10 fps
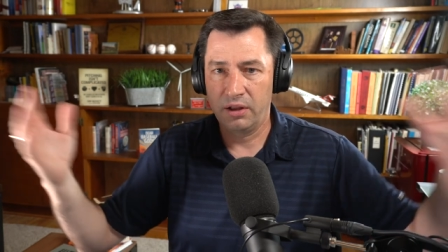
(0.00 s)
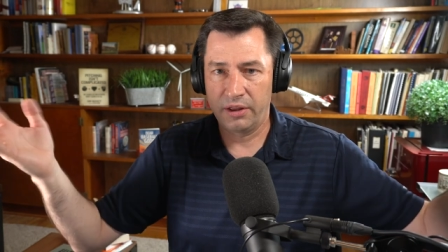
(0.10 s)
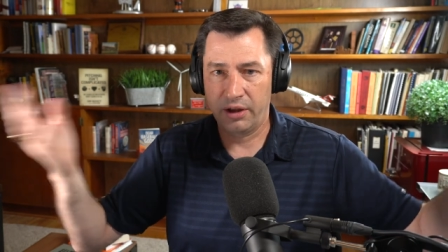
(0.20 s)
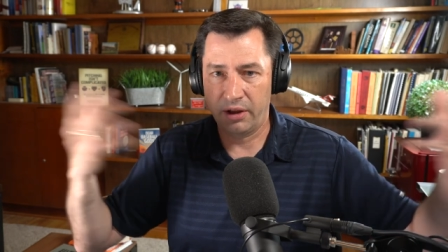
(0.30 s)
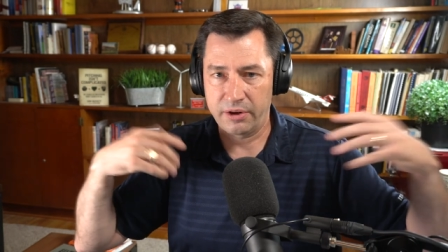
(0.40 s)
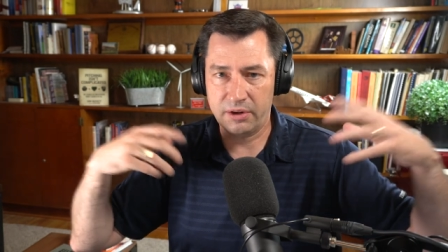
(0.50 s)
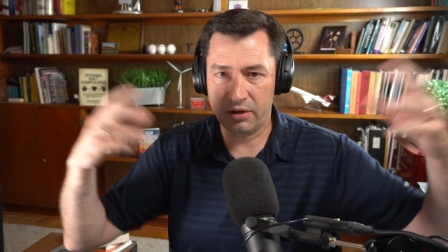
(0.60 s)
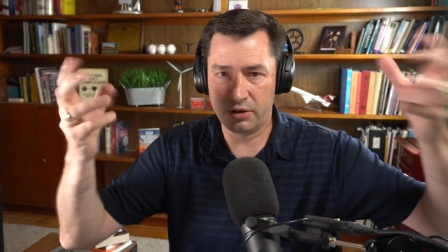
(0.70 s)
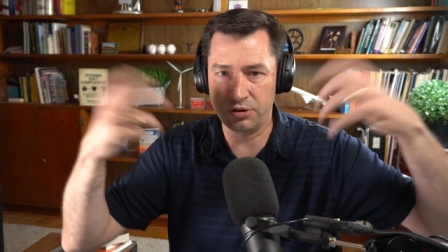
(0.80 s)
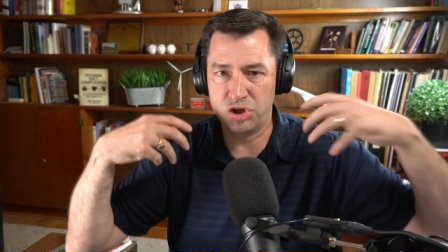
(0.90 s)
the
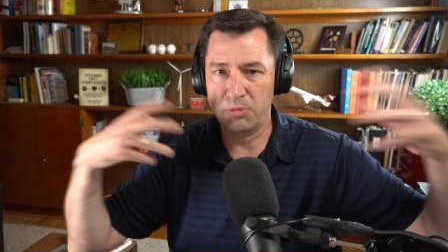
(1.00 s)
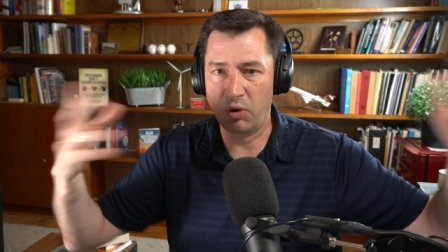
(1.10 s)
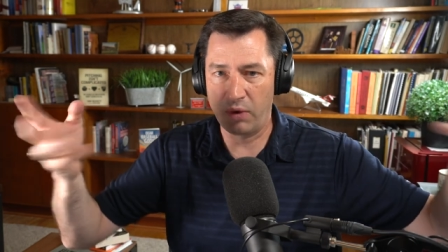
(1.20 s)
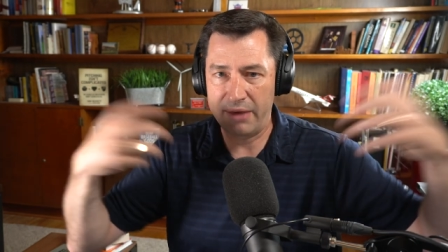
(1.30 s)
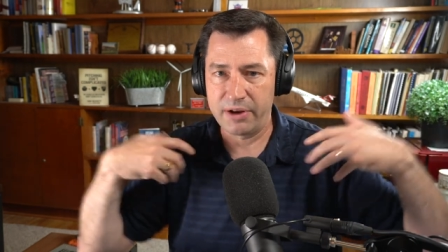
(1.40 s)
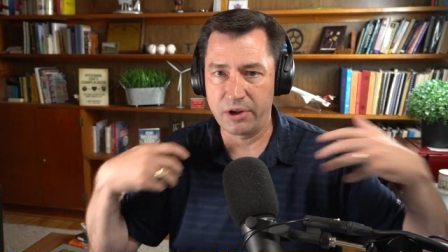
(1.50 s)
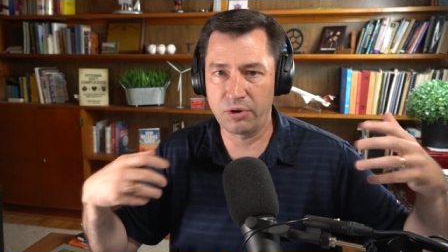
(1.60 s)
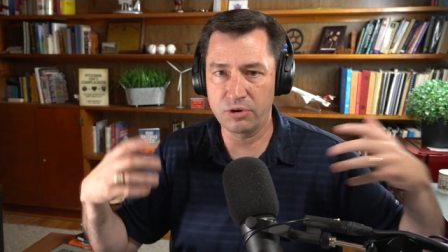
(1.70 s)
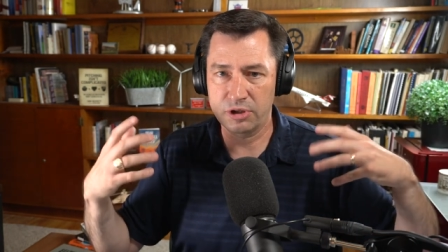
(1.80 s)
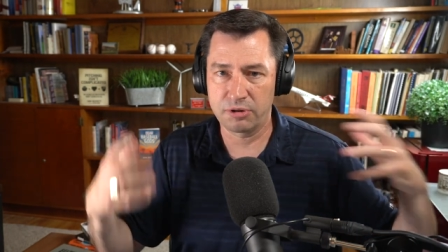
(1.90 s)
consumer
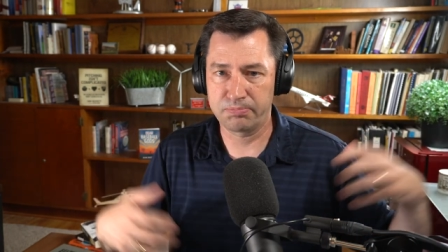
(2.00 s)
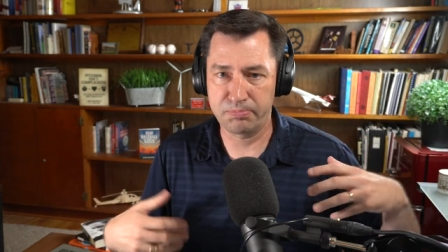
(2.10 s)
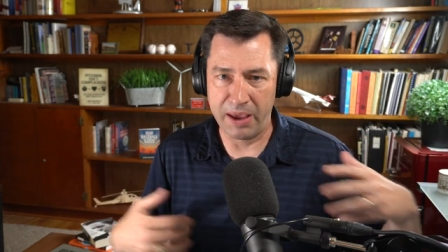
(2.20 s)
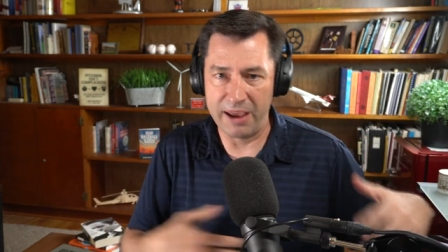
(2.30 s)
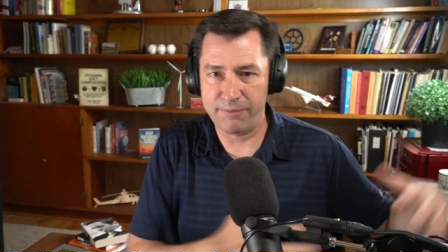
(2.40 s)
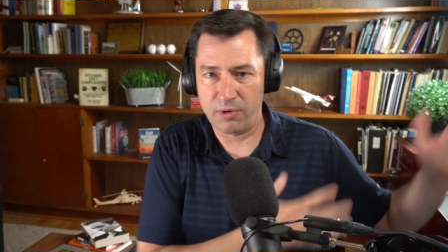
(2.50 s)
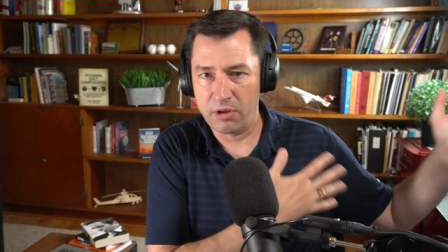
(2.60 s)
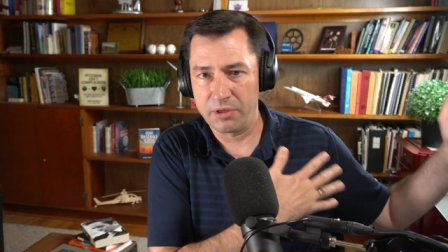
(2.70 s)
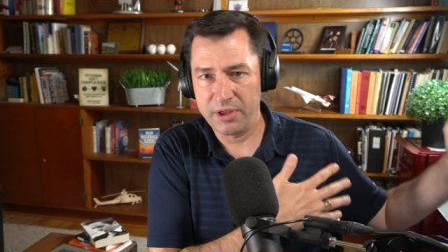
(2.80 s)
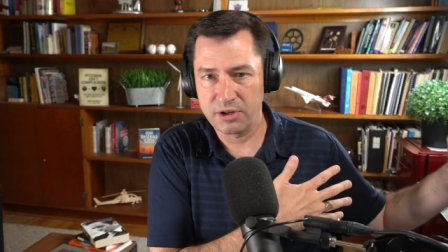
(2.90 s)
revenue to pay for
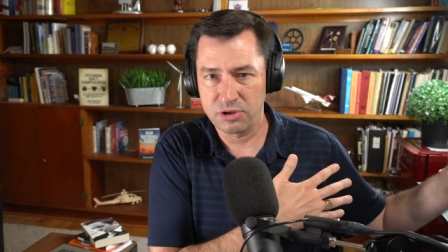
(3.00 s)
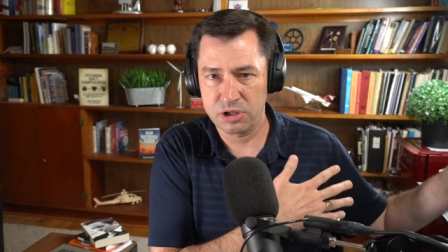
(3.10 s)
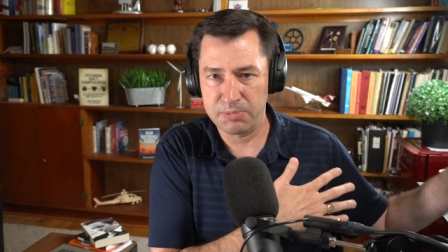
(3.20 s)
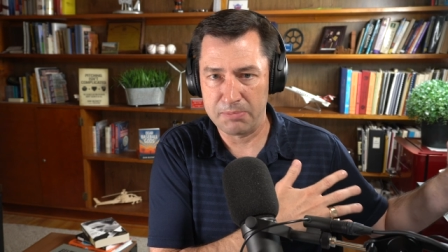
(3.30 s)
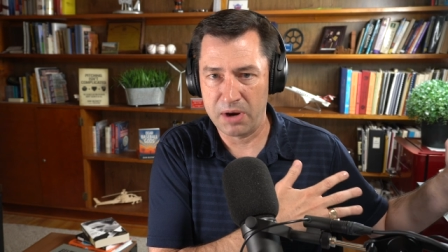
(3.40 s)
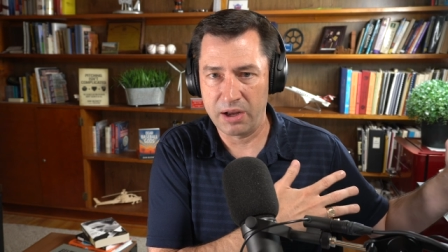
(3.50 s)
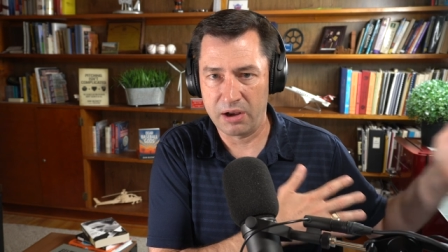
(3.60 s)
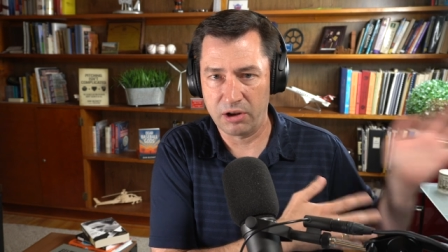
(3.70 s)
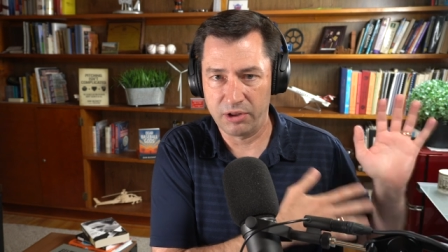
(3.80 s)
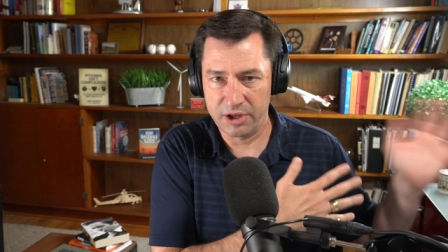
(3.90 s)
all the things you spent money
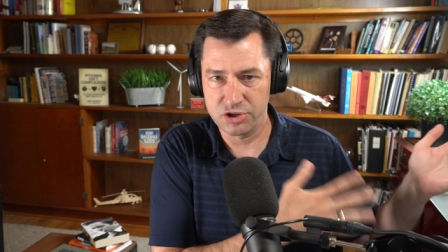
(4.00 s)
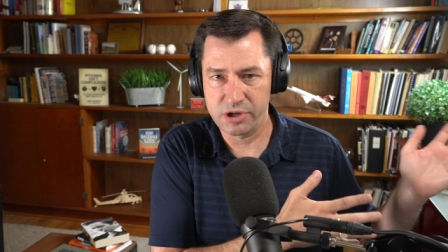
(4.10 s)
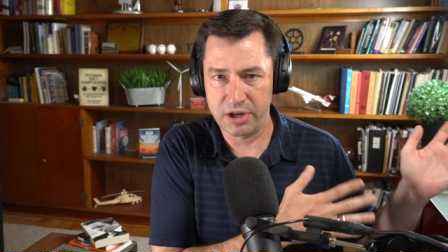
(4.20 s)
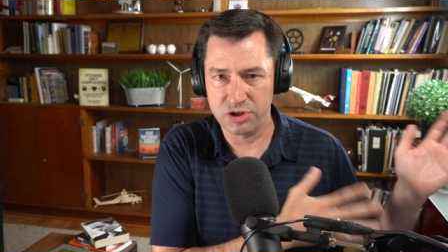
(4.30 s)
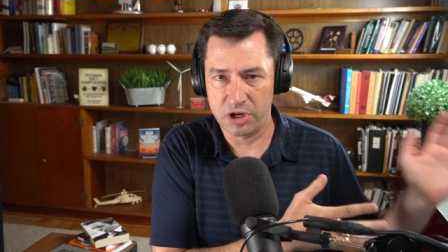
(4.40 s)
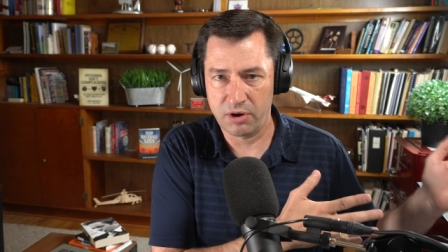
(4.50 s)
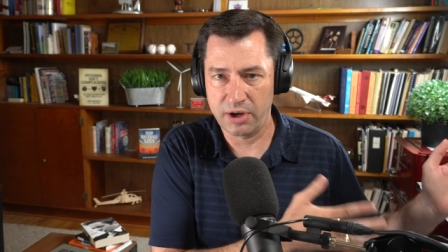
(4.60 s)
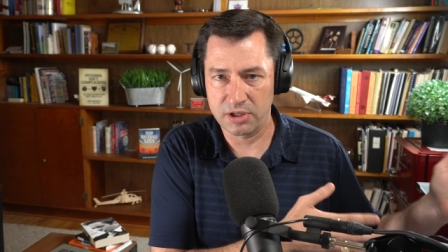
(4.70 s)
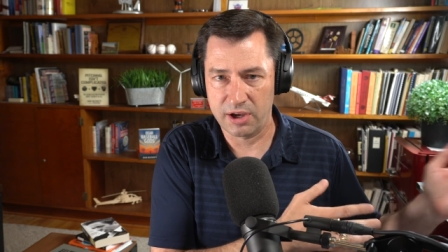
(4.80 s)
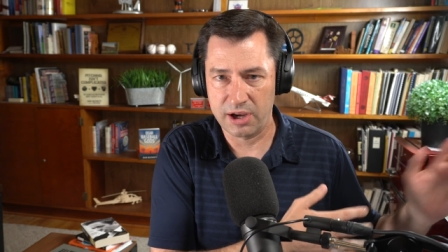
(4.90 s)
on, all the
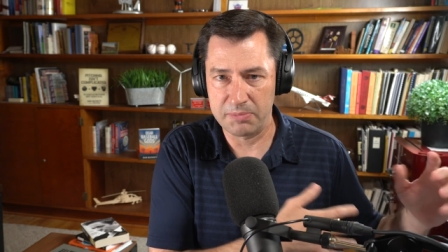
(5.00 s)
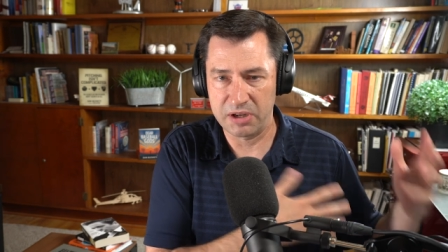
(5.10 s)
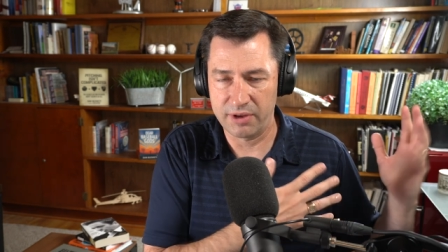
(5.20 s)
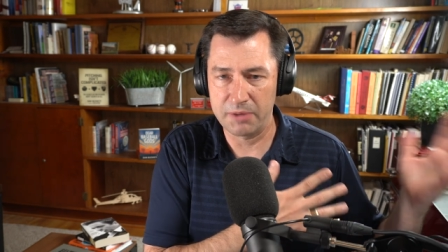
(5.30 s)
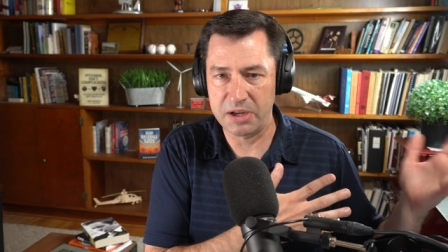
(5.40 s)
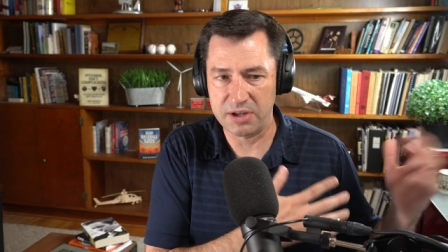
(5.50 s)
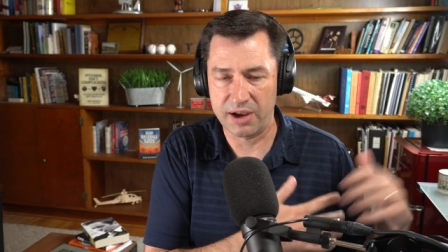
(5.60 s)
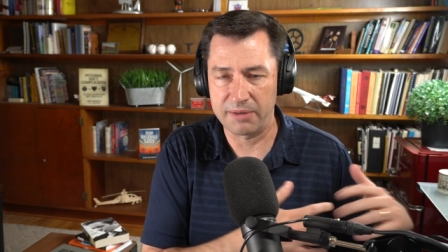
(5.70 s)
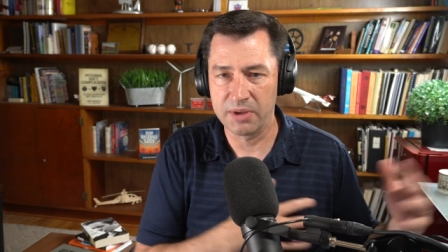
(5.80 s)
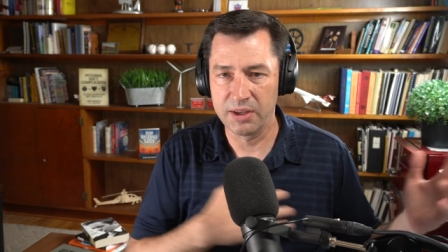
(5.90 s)
engineering time and development
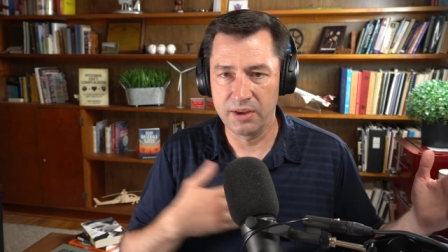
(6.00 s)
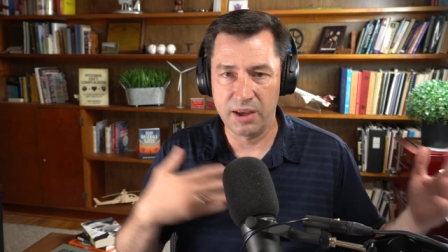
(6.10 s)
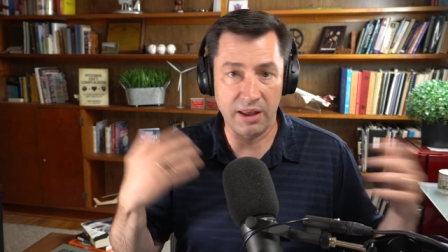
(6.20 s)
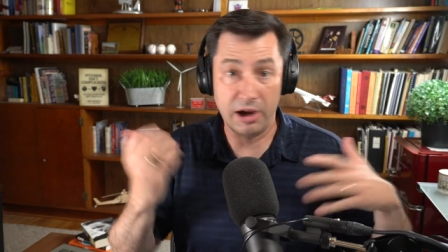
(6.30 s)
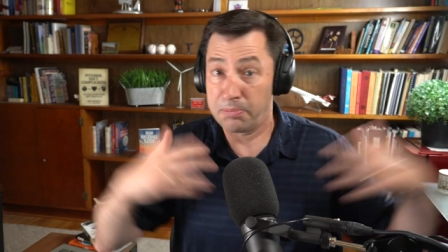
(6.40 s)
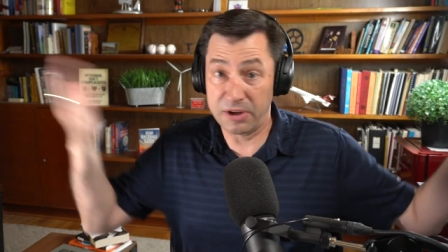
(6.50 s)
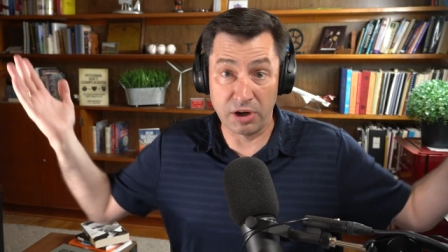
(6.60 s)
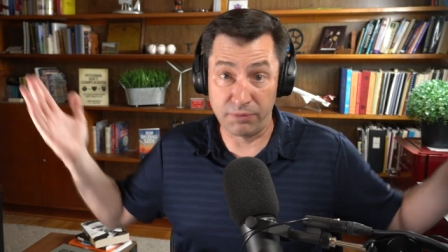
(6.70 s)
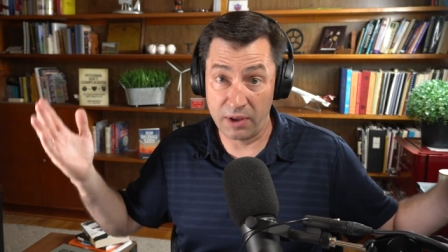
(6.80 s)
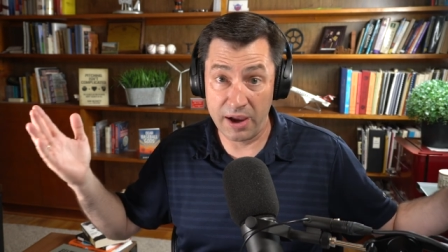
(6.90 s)
time, and airplanes
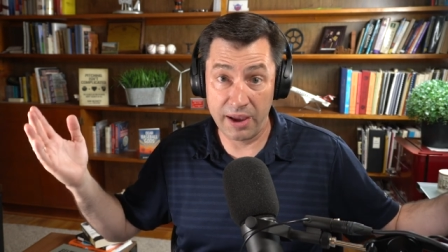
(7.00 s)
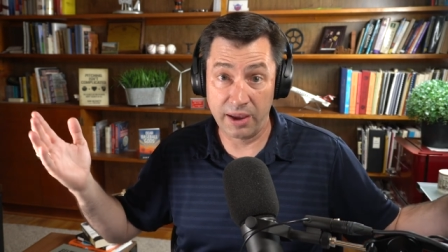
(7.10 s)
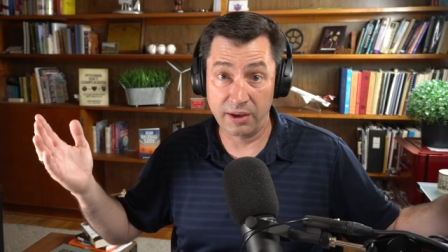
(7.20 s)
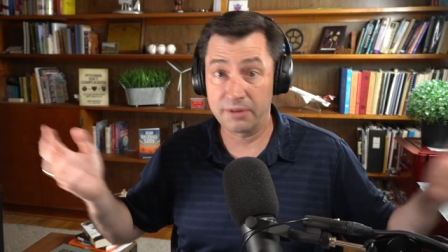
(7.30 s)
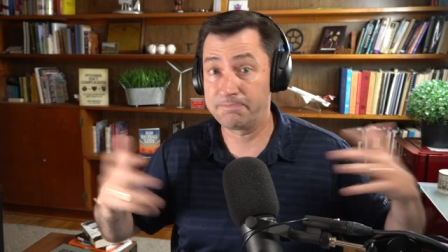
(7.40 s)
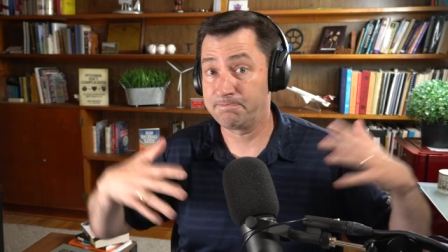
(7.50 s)
aren't flying,